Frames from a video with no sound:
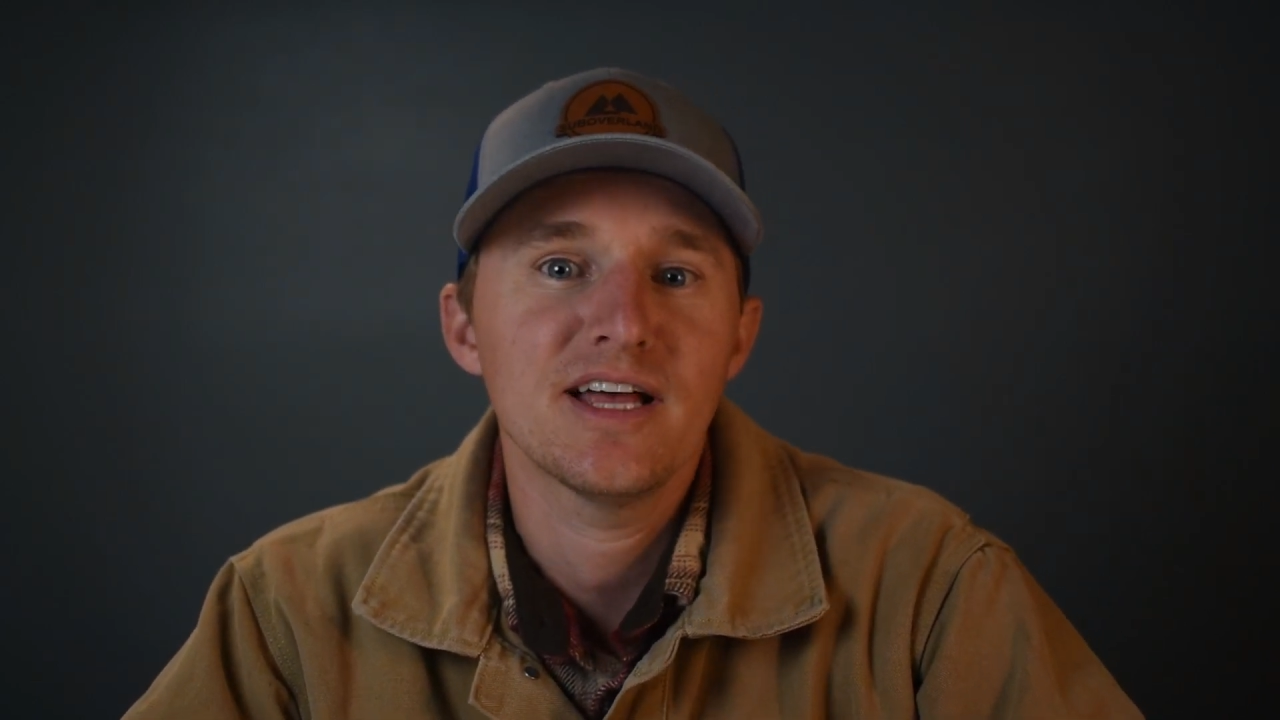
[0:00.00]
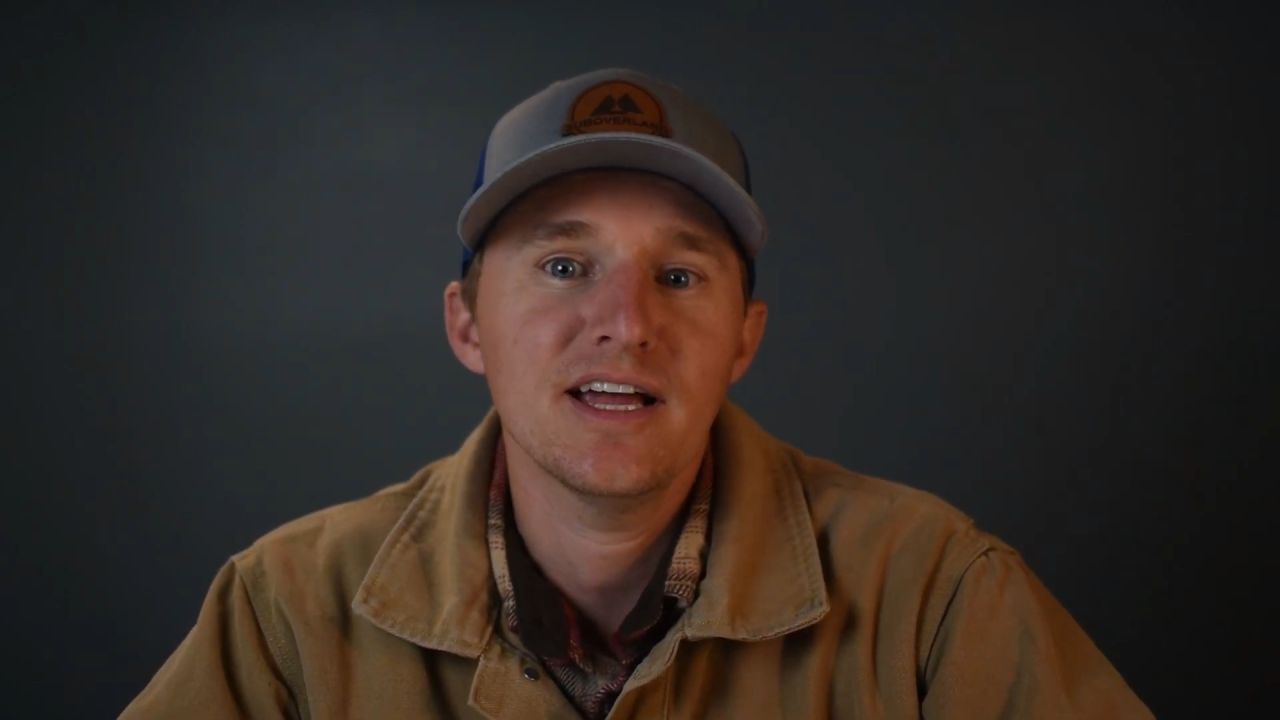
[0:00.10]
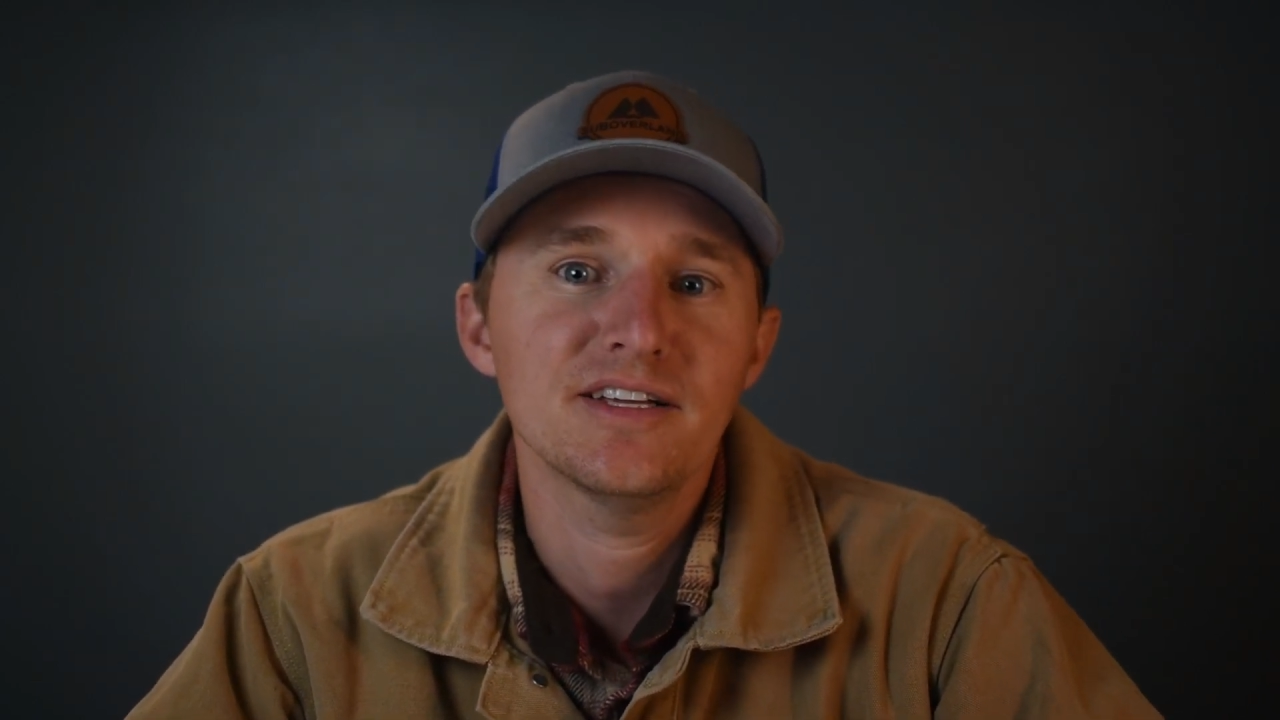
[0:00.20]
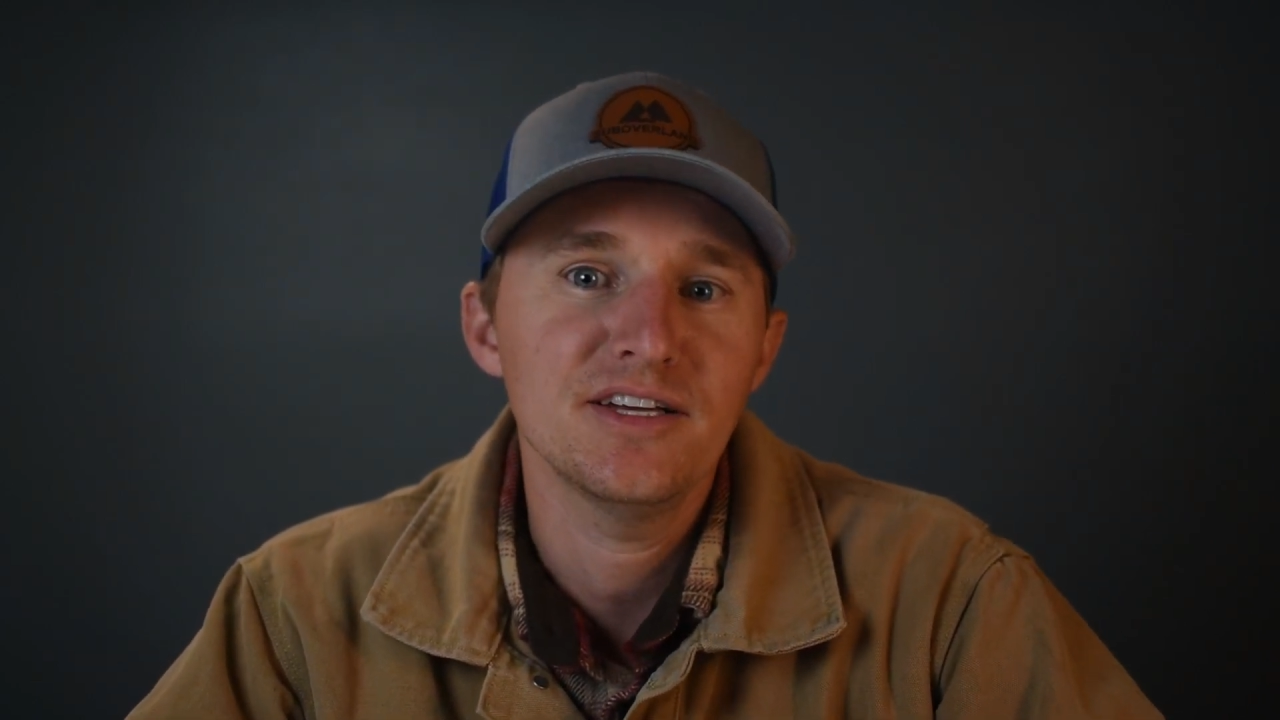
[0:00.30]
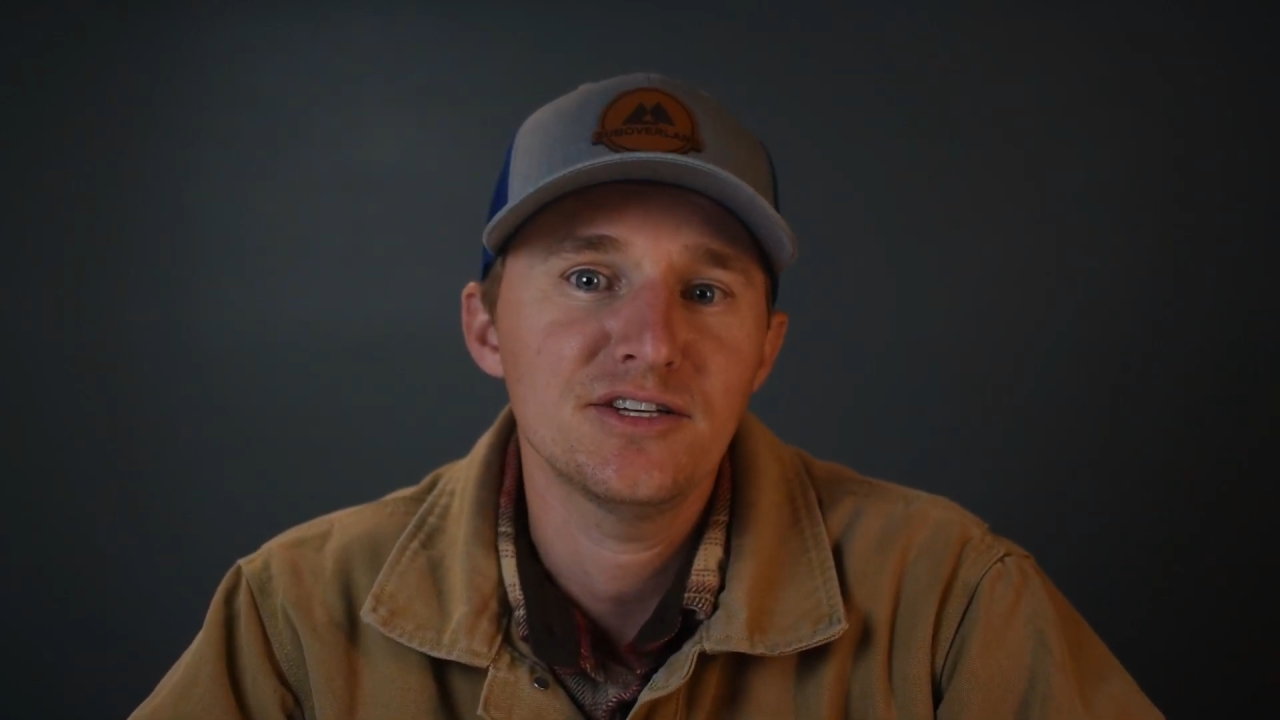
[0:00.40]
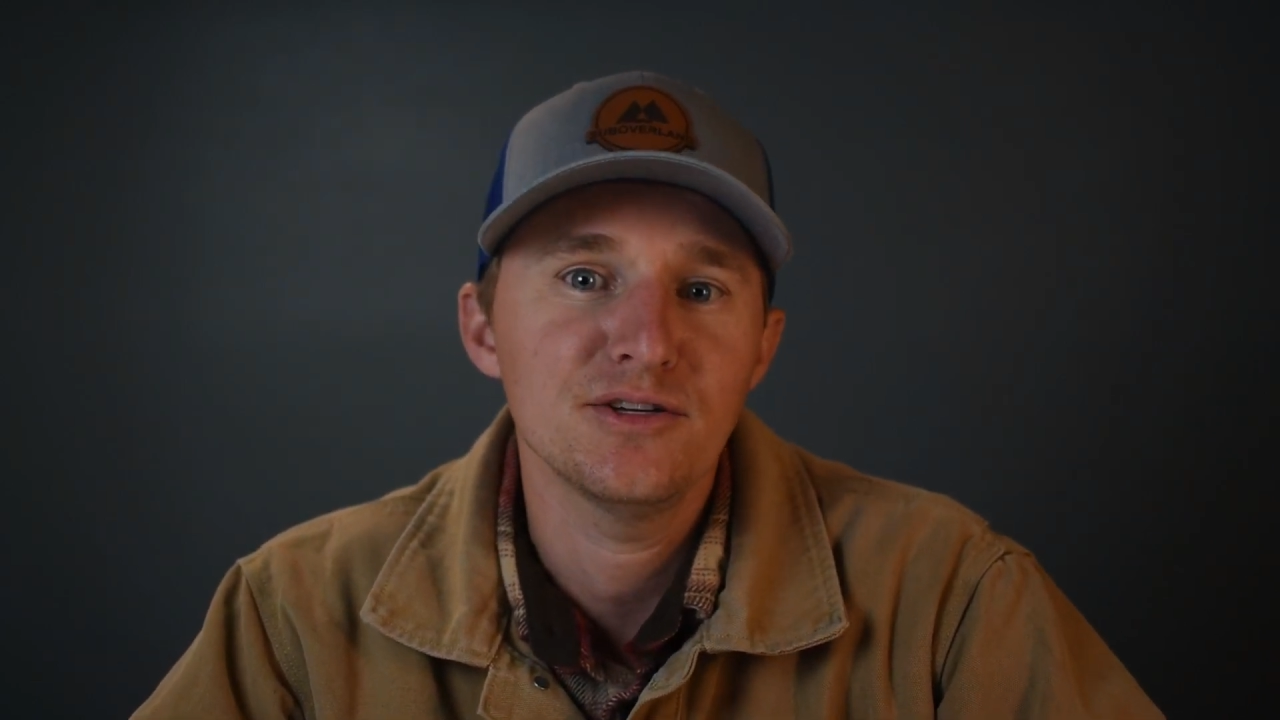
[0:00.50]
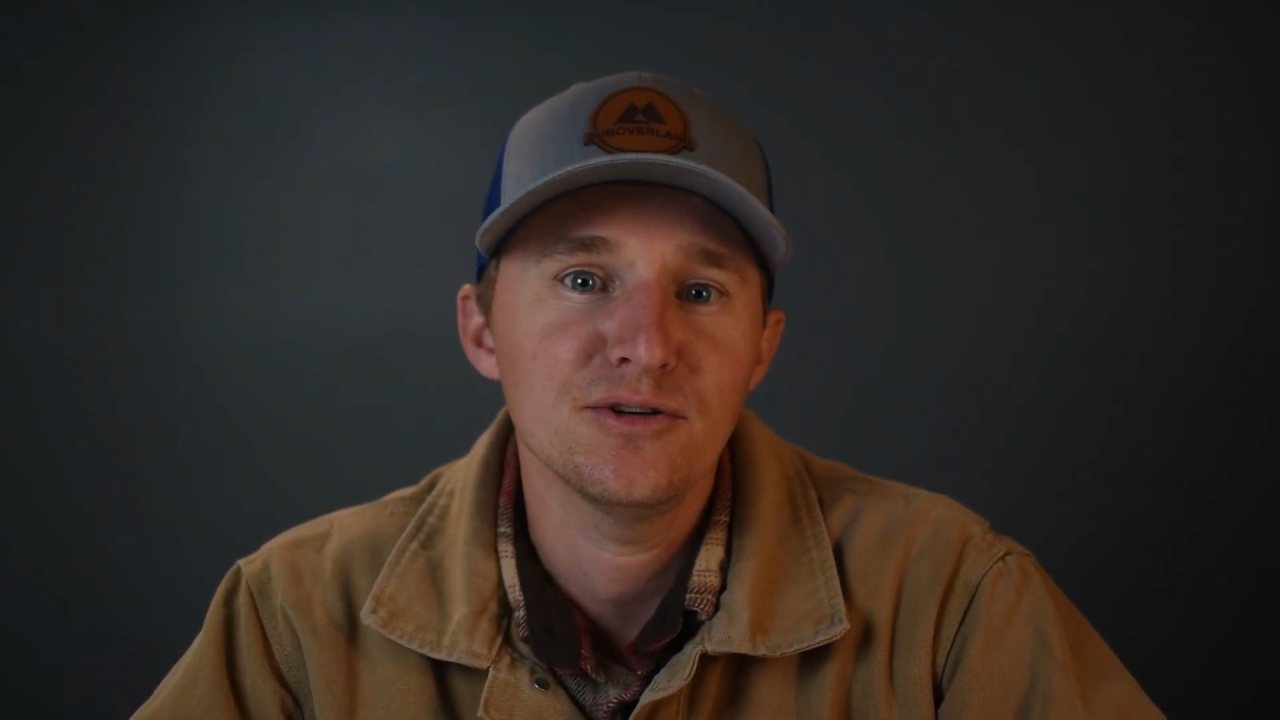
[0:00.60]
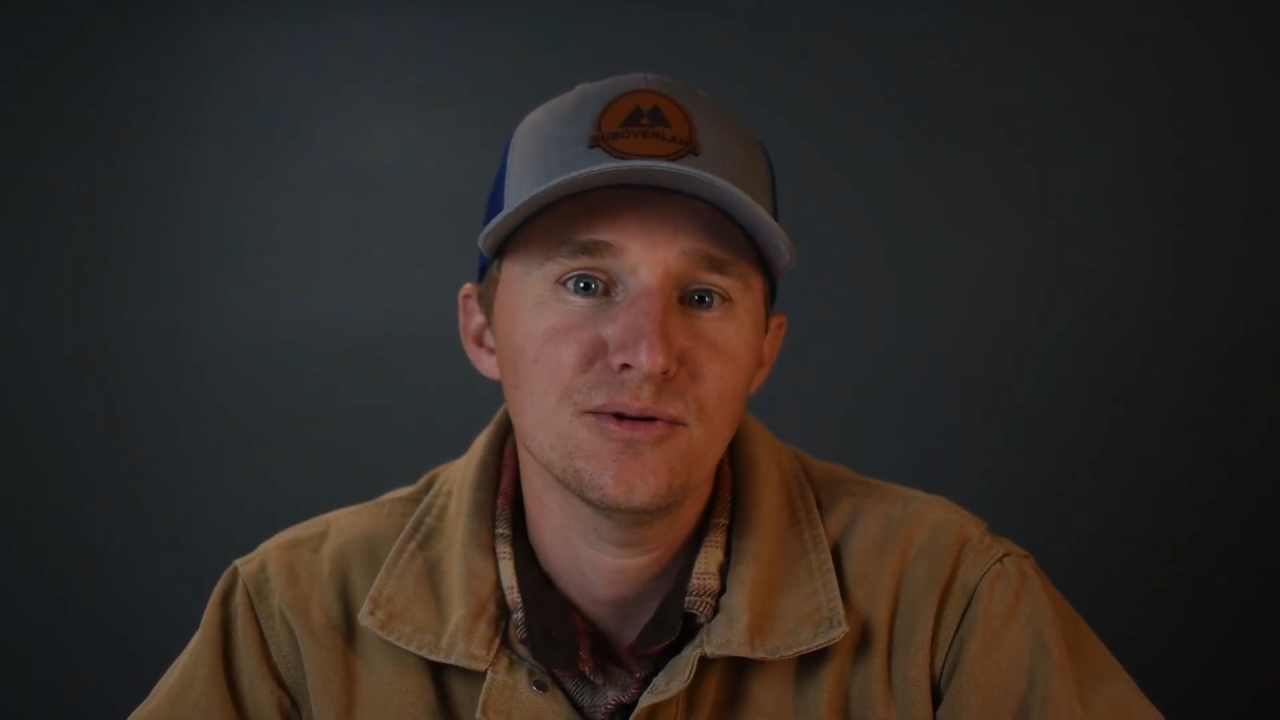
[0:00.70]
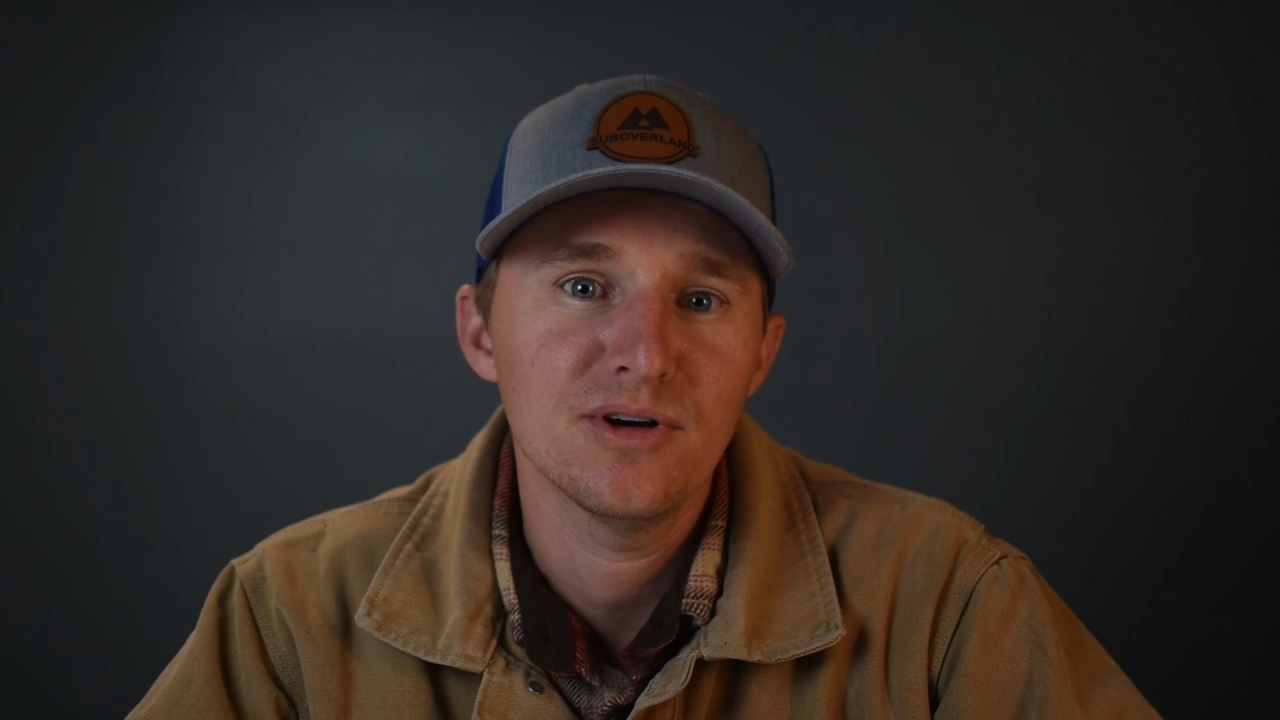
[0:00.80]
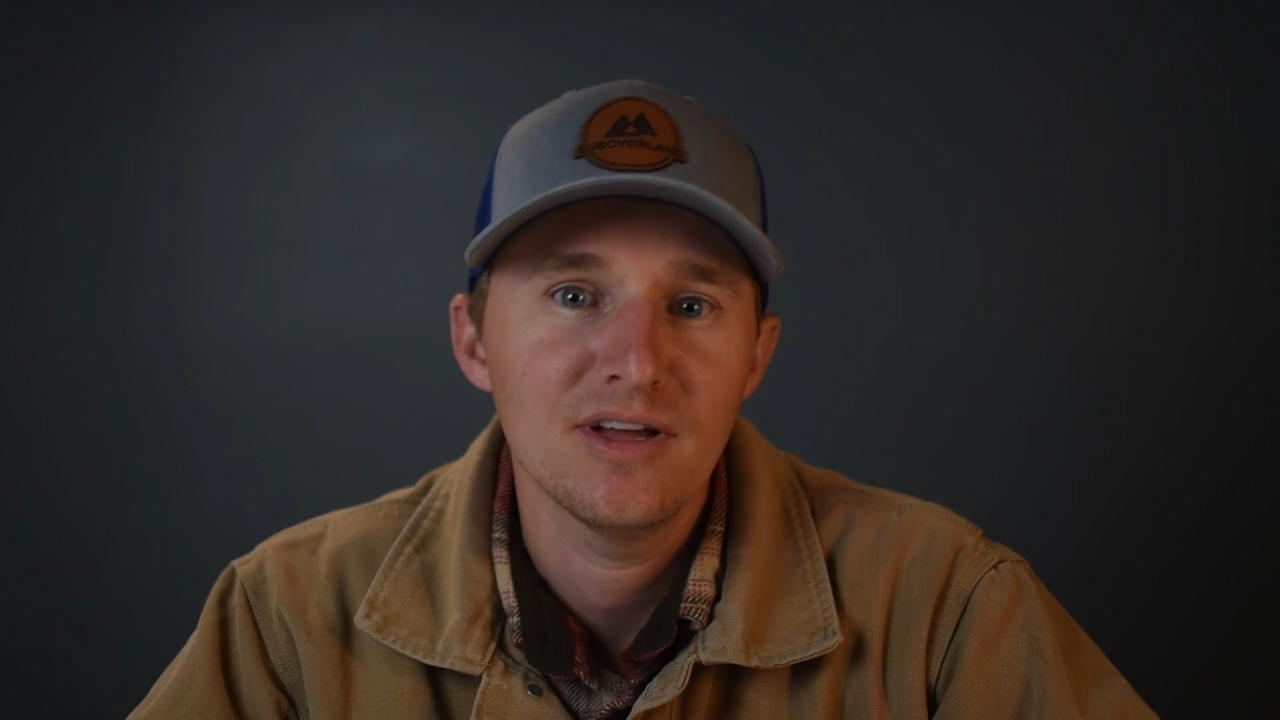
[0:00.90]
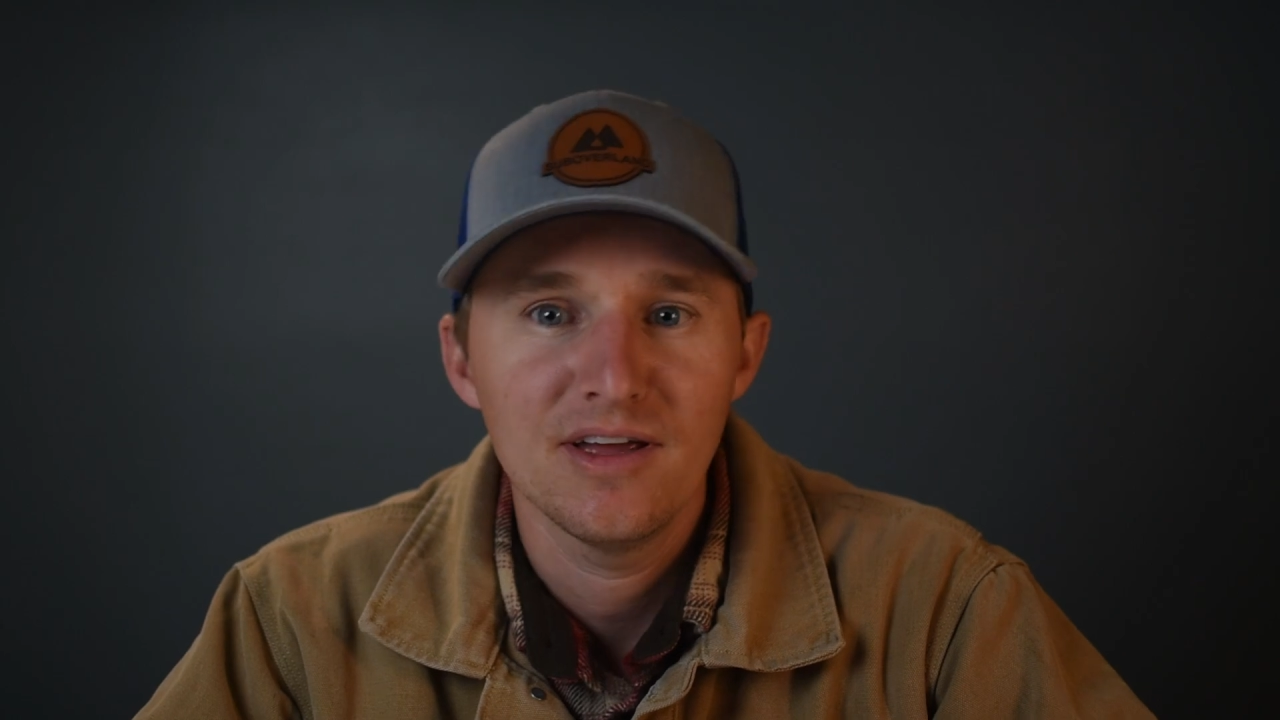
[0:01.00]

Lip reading: likely to